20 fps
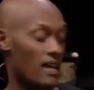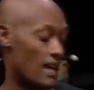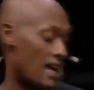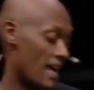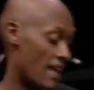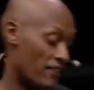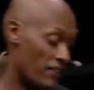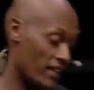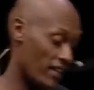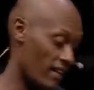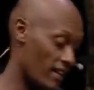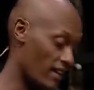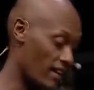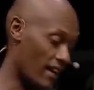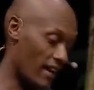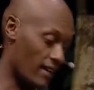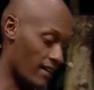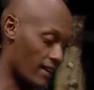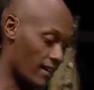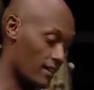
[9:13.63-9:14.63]
And then
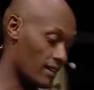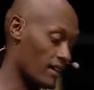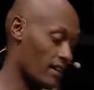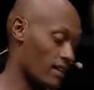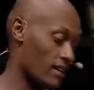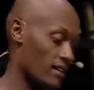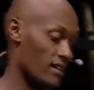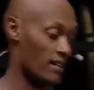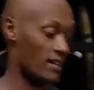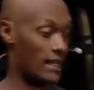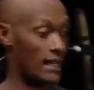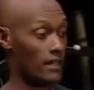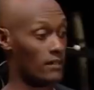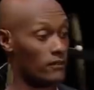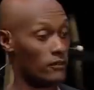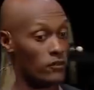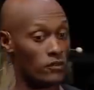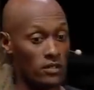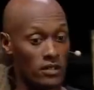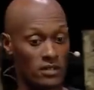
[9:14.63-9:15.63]
I, I got a
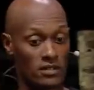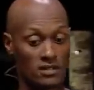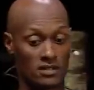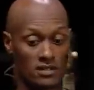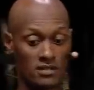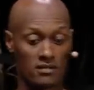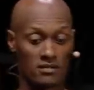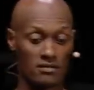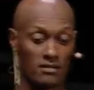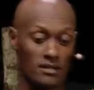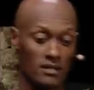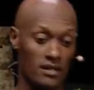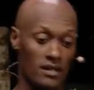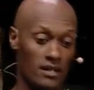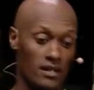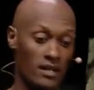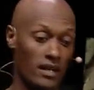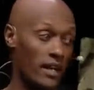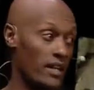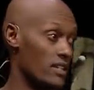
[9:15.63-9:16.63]
California's
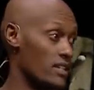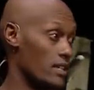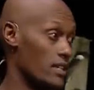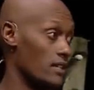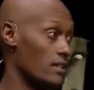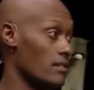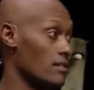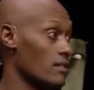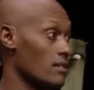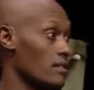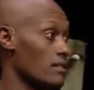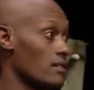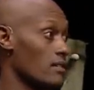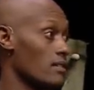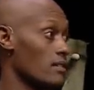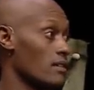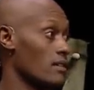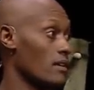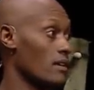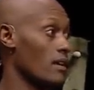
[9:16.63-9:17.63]
uh, I D,
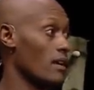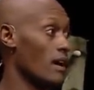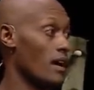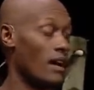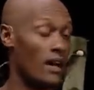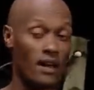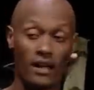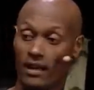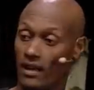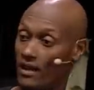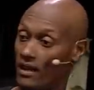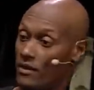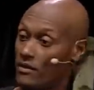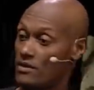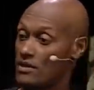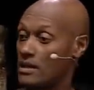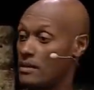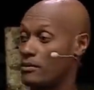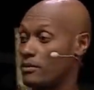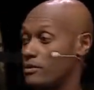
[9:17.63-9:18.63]
and I
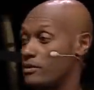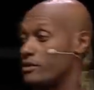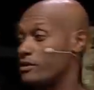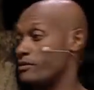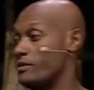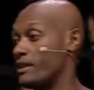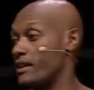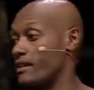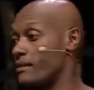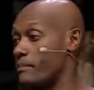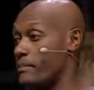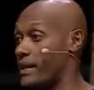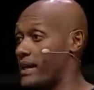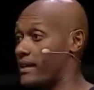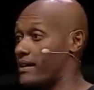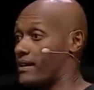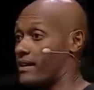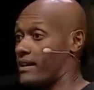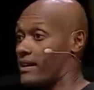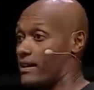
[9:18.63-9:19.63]
was able to get a
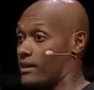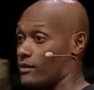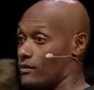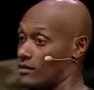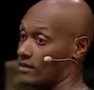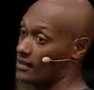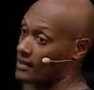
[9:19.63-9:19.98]
bank account.